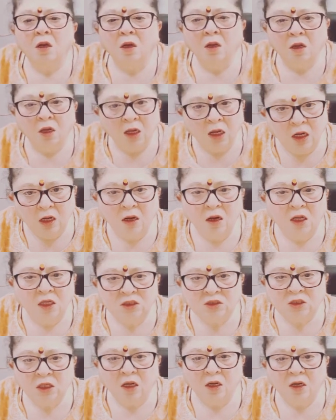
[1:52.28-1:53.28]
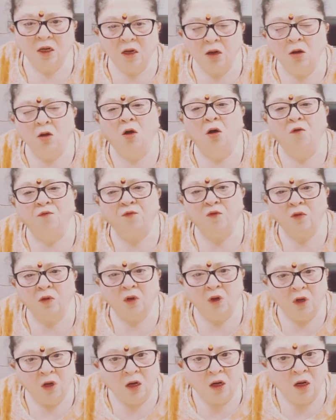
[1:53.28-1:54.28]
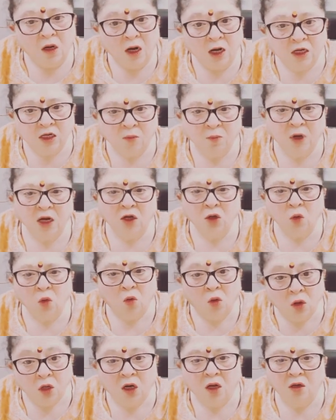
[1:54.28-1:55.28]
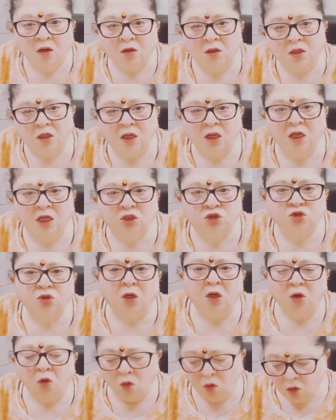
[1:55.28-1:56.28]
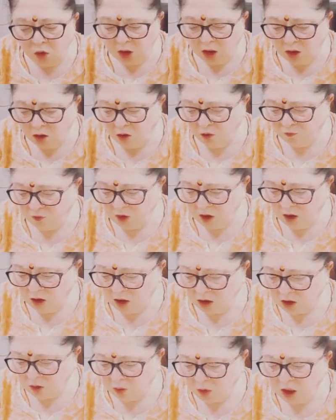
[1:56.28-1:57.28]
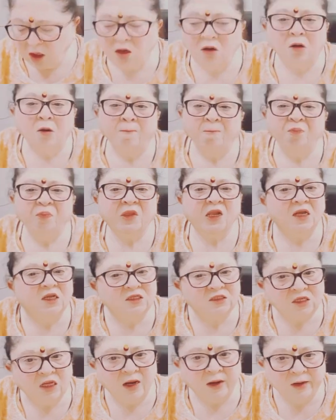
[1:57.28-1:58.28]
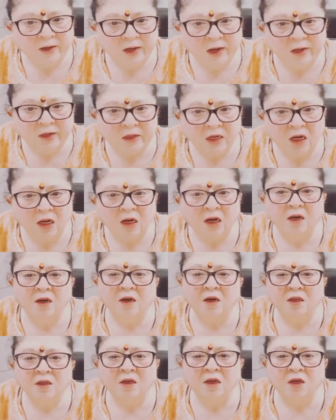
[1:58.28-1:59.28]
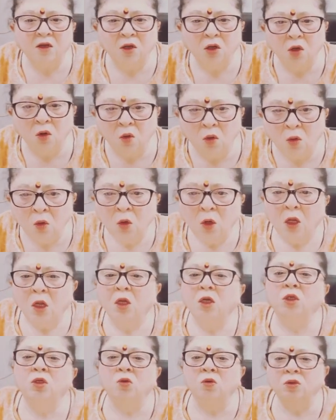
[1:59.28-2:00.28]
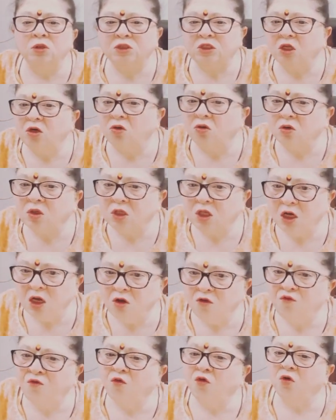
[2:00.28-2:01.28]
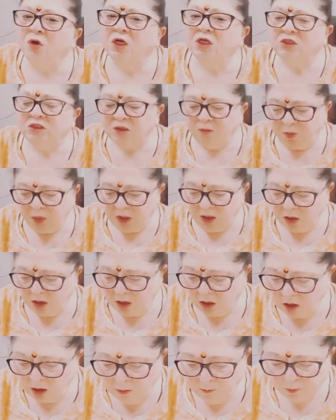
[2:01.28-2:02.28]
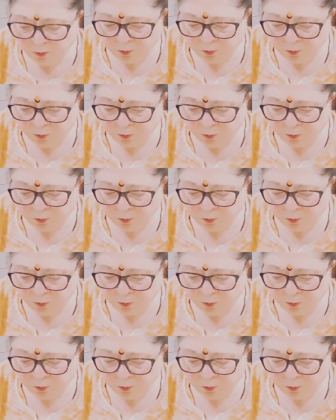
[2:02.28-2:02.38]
in SRA of a hutment owner, the actual owner of the hutment is entitled under the new 2034 DCPR,